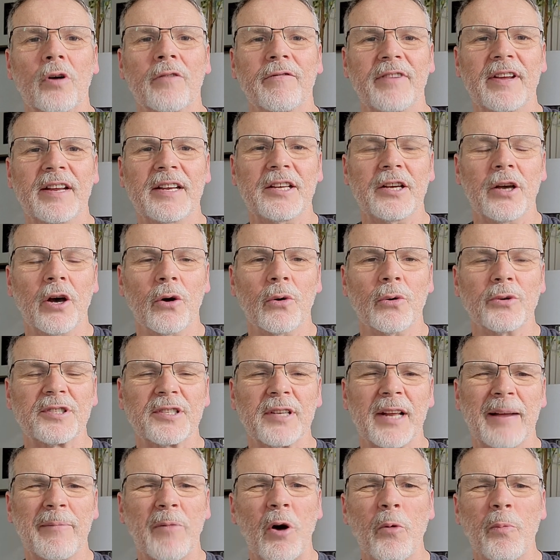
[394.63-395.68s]
videos.
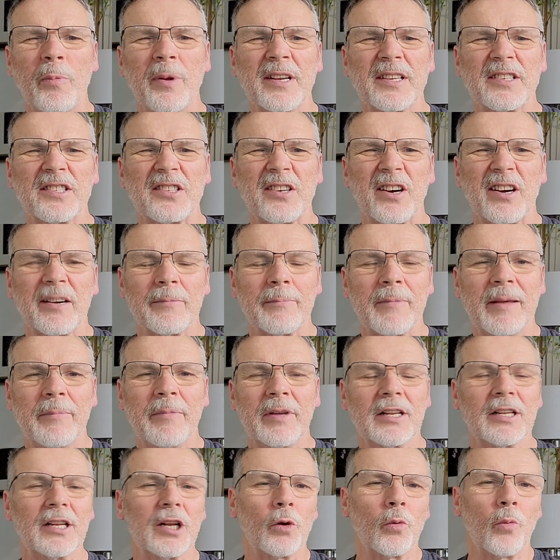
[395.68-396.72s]
I'm hoping to start maybe
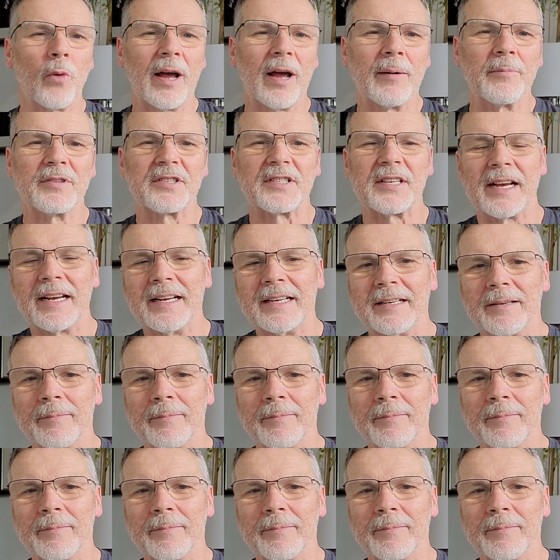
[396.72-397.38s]
a little website